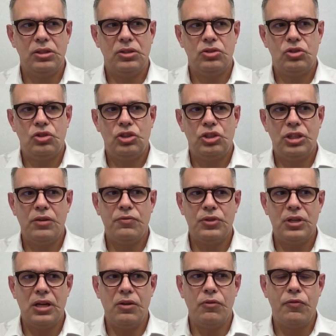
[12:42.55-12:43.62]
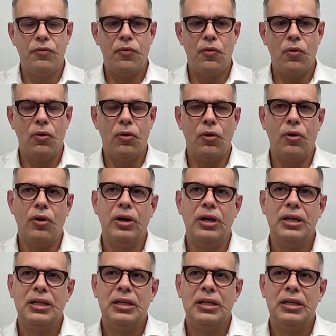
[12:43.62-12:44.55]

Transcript: is shifting for